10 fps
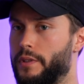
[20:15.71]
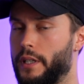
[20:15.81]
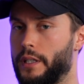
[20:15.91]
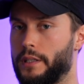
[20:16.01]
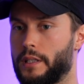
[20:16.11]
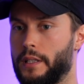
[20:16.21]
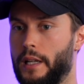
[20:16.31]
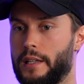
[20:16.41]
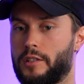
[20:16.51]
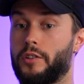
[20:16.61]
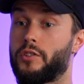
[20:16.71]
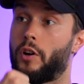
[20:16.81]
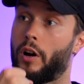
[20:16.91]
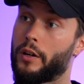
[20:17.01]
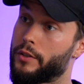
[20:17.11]
things, and then I start to
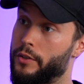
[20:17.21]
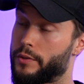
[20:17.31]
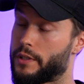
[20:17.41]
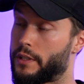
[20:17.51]
conquer those